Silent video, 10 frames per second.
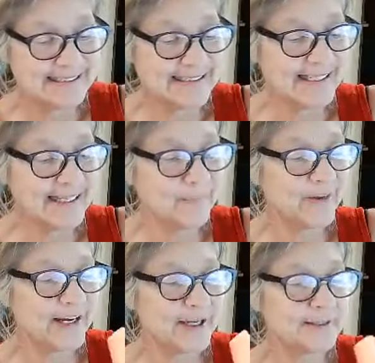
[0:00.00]

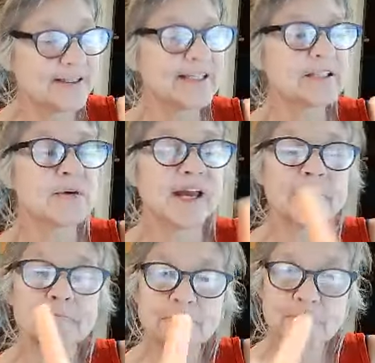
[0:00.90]
Anyway, that's
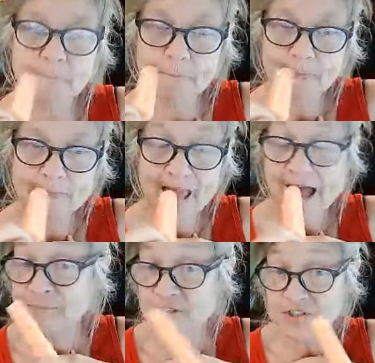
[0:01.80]
okay.
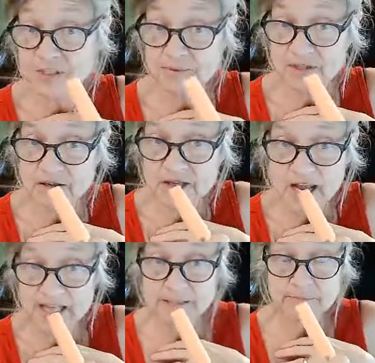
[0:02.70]
I'm just jumping on as